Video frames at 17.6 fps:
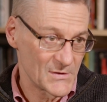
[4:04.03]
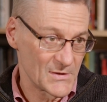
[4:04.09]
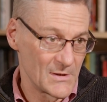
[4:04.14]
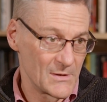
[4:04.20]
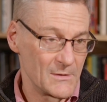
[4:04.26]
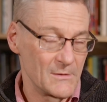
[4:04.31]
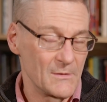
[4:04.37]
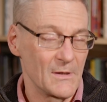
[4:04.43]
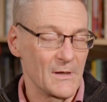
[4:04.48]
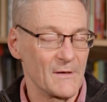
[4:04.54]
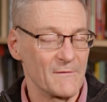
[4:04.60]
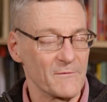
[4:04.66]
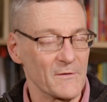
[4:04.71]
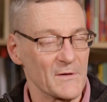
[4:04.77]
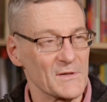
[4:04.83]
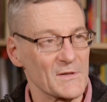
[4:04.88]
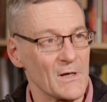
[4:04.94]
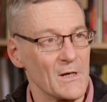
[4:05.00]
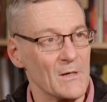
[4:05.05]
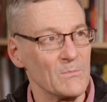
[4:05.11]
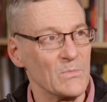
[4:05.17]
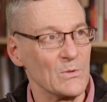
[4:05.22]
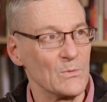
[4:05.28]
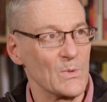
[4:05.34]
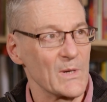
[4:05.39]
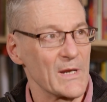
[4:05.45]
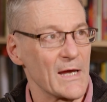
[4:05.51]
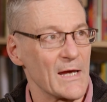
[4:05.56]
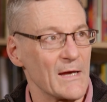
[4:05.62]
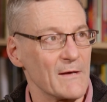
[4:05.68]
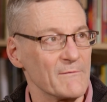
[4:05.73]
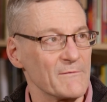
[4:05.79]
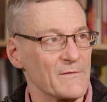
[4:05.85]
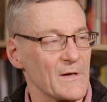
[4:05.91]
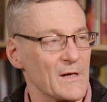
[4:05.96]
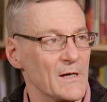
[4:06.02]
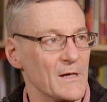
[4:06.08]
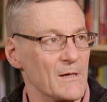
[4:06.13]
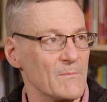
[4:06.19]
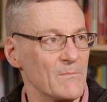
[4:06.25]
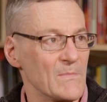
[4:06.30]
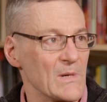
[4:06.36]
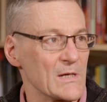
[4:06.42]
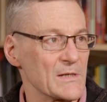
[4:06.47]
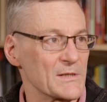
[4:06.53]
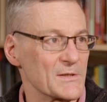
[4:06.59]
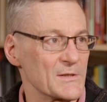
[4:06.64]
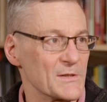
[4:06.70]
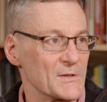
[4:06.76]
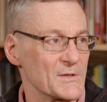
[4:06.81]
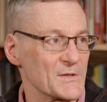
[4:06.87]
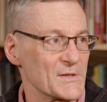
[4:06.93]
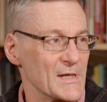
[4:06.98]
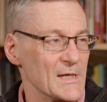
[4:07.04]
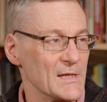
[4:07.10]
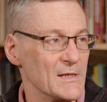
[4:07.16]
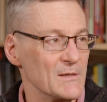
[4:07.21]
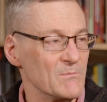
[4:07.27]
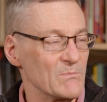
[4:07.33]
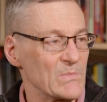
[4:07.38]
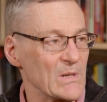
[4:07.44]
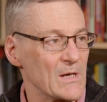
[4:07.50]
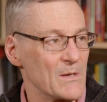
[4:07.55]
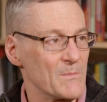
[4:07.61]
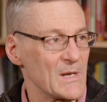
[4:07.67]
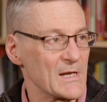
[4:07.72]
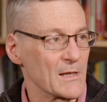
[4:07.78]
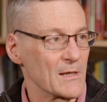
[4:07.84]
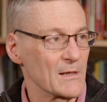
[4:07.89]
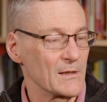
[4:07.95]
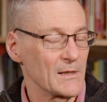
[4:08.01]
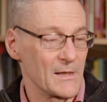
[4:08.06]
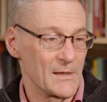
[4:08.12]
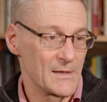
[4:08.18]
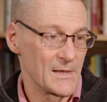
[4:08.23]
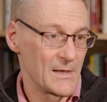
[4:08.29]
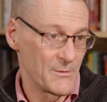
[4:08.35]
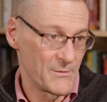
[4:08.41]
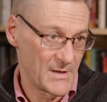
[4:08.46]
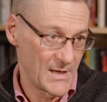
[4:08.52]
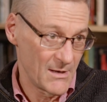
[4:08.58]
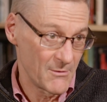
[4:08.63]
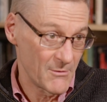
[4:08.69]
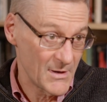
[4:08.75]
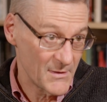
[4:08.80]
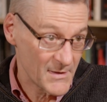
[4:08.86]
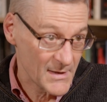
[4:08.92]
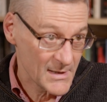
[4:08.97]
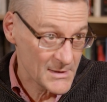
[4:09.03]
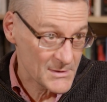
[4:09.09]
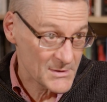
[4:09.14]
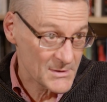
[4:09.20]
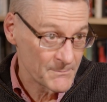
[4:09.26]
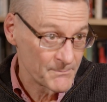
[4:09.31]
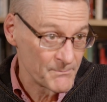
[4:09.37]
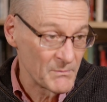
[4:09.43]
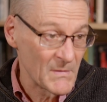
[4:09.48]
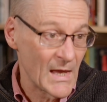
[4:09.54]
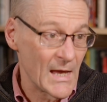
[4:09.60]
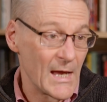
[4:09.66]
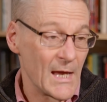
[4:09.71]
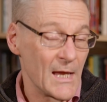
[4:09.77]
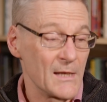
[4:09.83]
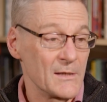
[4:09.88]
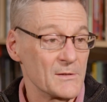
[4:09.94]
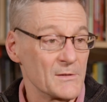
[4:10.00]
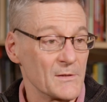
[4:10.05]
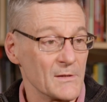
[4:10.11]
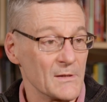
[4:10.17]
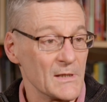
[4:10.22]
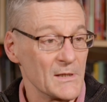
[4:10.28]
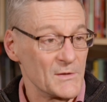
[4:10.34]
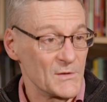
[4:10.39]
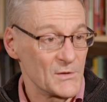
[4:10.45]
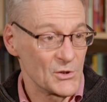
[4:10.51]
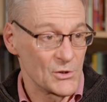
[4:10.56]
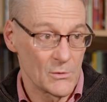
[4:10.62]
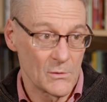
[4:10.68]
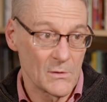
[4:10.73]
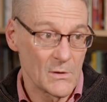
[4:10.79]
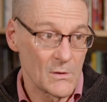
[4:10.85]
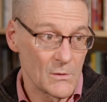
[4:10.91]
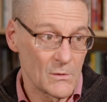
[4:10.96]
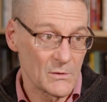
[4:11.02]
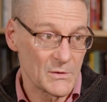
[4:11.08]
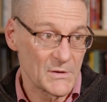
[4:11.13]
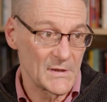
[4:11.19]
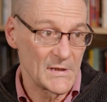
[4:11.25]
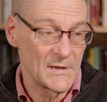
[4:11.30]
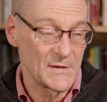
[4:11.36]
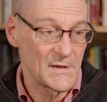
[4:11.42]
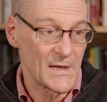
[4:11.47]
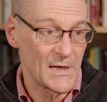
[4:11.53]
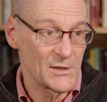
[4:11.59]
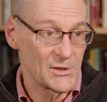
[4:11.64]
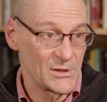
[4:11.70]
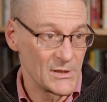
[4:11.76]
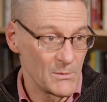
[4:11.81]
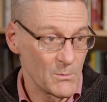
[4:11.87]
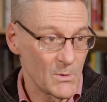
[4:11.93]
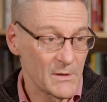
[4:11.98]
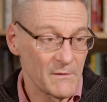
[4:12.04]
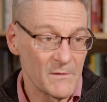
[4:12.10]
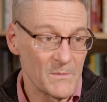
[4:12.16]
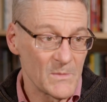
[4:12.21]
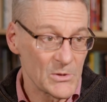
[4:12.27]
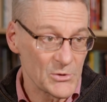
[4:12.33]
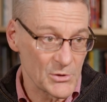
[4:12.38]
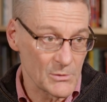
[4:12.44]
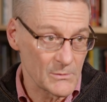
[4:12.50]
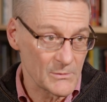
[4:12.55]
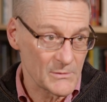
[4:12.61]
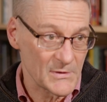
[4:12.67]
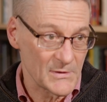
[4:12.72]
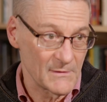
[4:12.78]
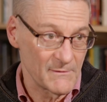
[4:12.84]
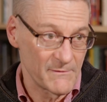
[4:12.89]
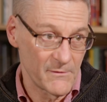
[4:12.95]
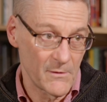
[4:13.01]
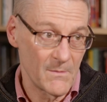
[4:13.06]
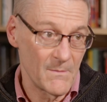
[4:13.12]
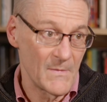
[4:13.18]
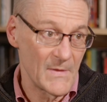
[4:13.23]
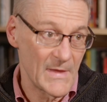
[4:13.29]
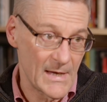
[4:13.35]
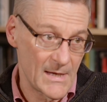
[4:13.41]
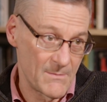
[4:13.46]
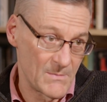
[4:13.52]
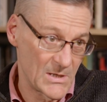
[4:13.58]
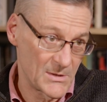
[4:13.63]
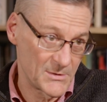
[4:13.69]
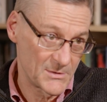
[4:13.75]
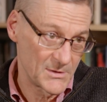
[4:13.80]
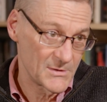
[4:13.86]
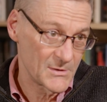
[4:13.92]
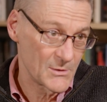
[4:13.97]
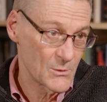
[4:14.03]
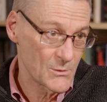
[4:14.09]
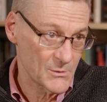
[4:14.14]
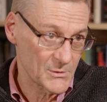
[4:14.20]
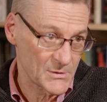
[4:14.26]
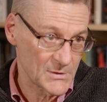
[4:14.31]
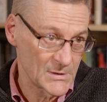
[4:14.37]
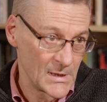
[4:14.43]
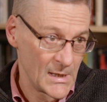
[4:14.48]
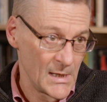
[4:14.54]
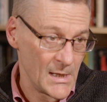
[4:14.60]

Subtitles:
So, for example, we have Masters in Biomedical and Healthcare Ethics, and this short course is actually one of the modules from that Masters course.